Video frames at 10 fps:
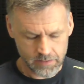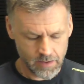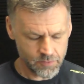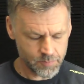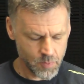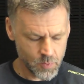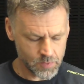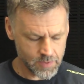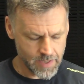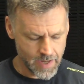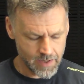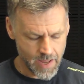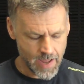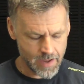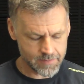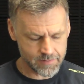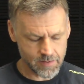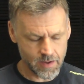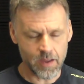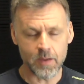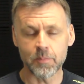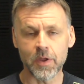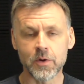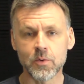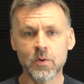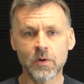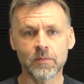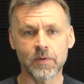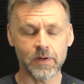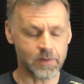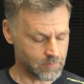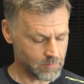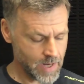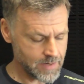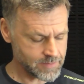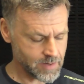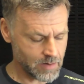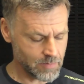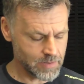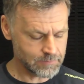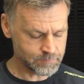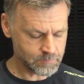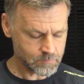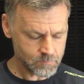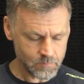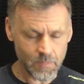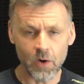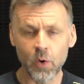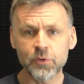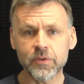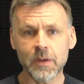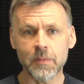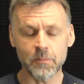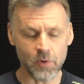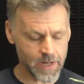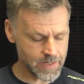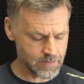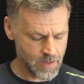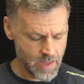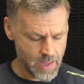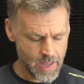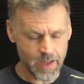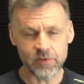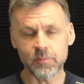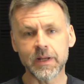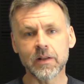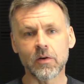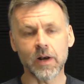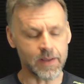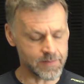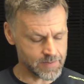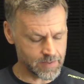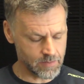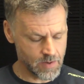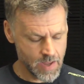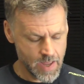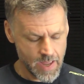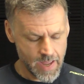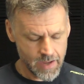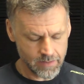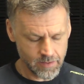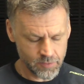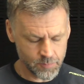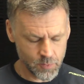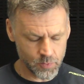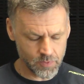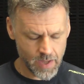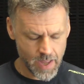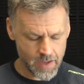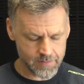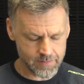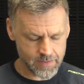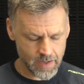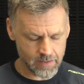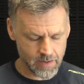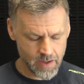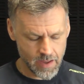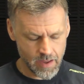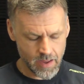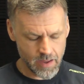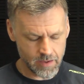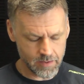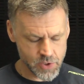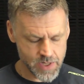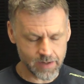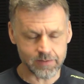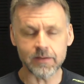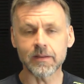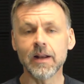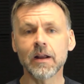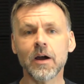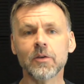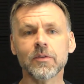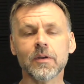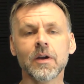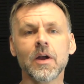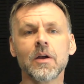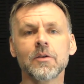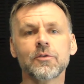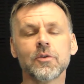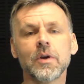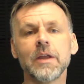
This boot then has a PU lace cover, also the membrane and speedlock lacing, and this boot has then an injected heel counter, so